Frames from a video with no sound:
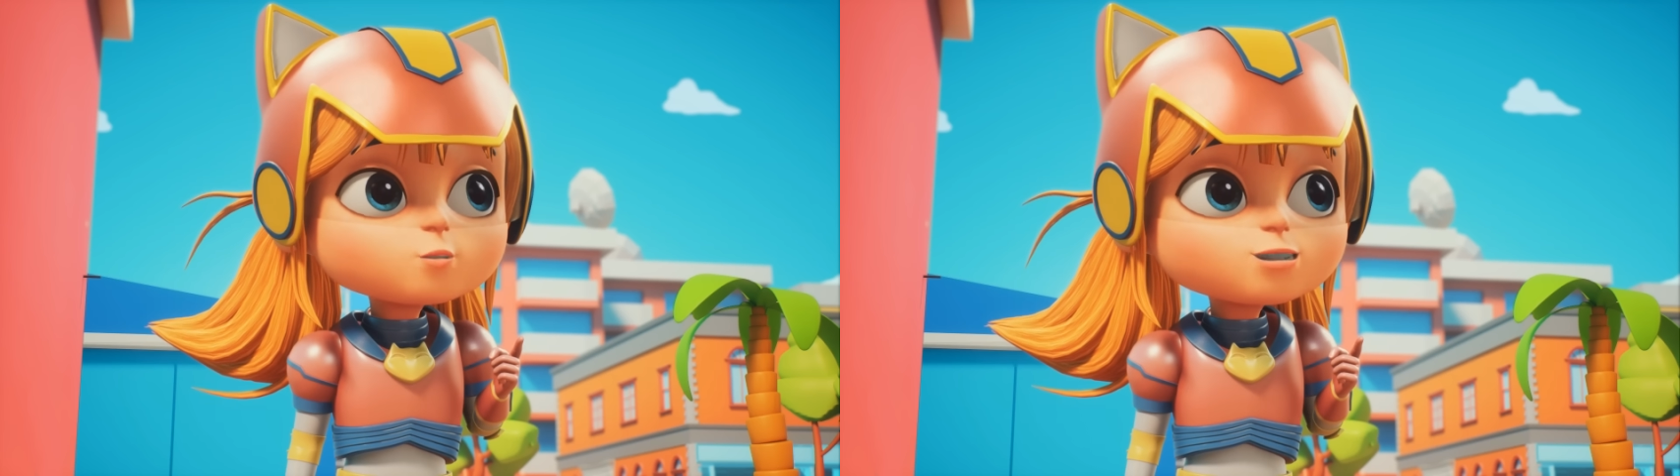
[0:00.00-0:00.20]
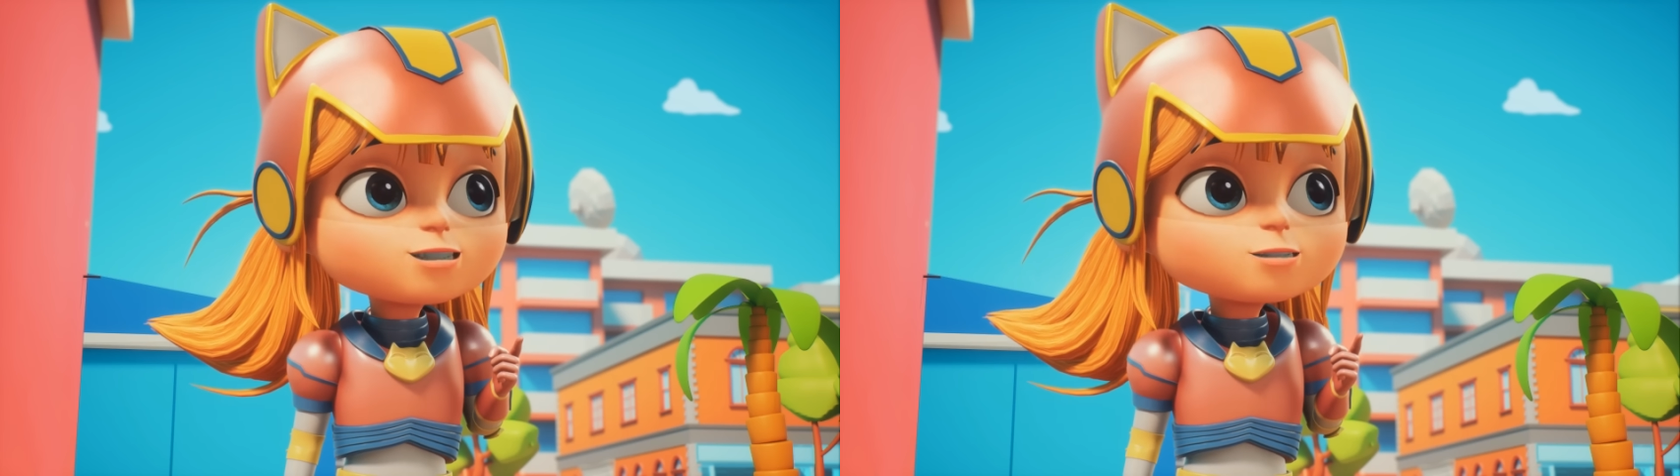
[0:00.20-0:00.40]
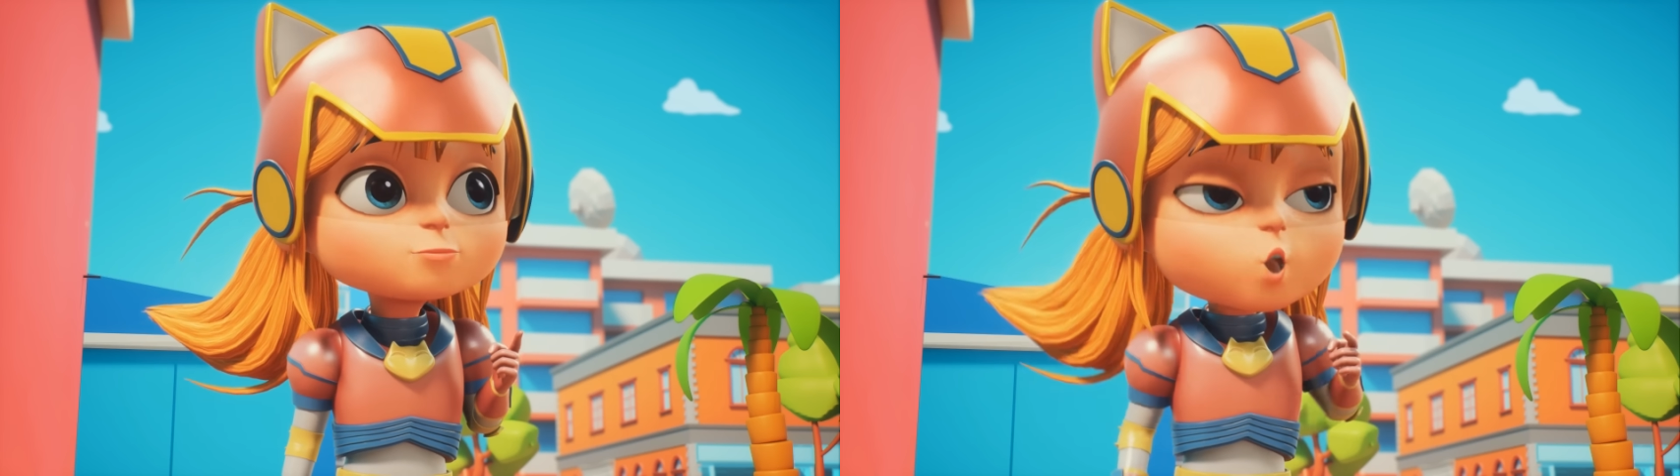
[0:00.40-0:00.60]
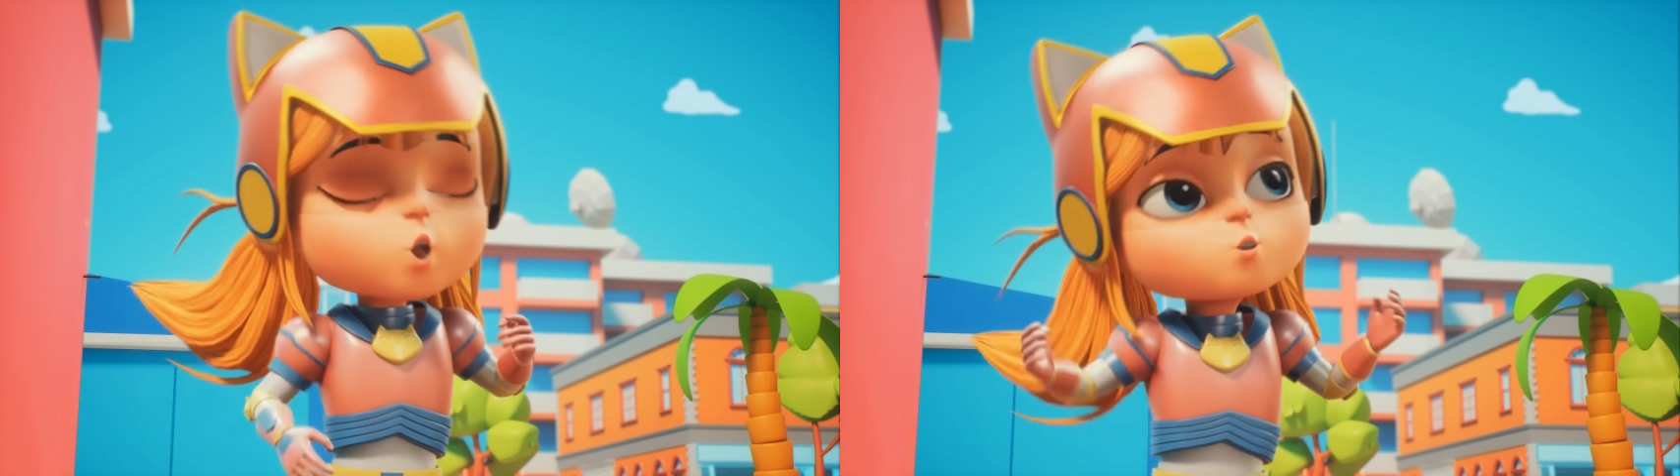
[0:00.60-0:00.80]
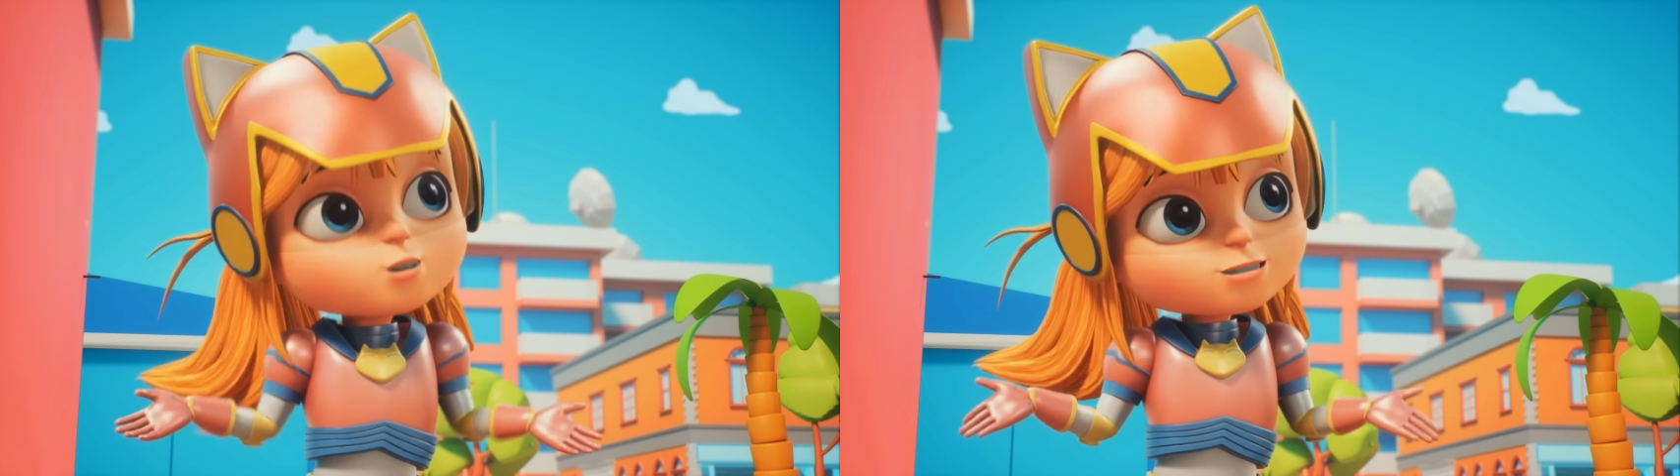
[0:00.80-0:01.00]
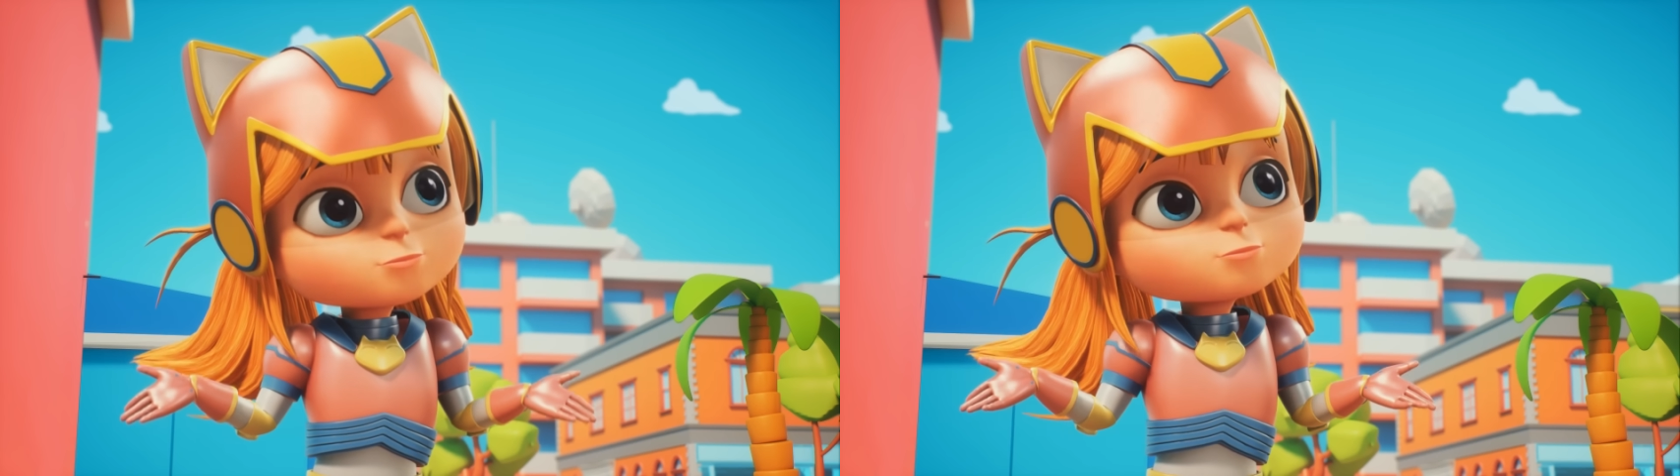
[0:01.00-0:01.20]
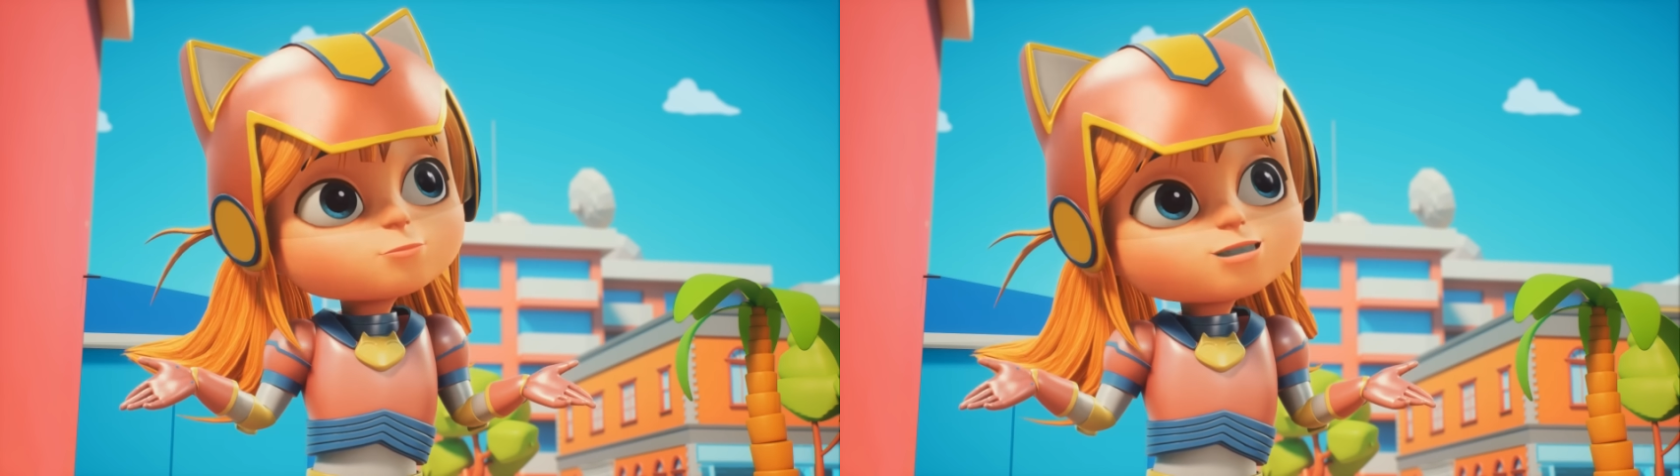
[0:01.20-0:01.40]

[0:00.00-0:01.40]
We need to go with it.